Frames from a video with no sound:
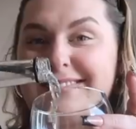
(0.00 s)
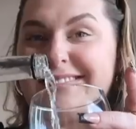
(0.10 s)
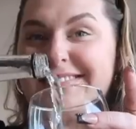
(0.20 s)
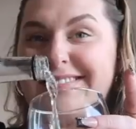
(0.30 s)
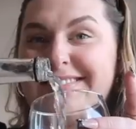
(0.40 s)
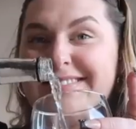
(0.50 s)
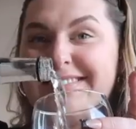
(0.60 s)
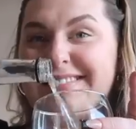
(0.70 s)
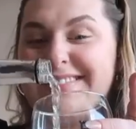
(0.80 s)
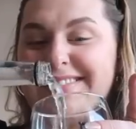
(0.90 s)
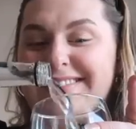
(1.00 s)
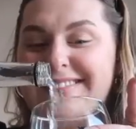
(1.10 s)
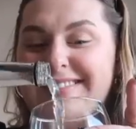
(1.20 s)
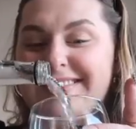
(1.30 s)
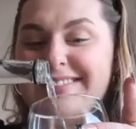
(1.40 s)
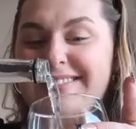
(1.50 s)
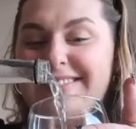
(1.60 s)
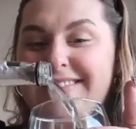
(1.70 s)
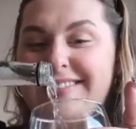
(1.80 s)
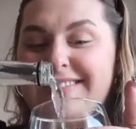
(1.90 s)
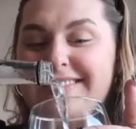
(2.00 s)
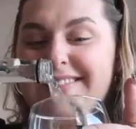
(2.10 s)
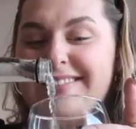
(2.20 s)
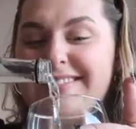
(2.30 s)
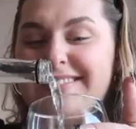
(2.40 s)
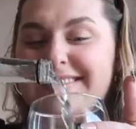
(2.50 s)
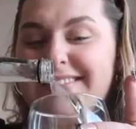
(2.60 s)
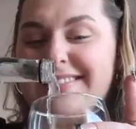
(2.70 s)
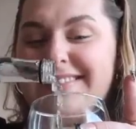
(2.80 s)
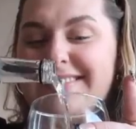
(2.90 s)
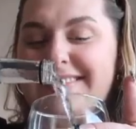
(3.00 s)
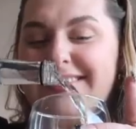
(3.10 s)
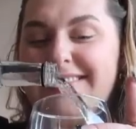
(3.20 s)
(silence)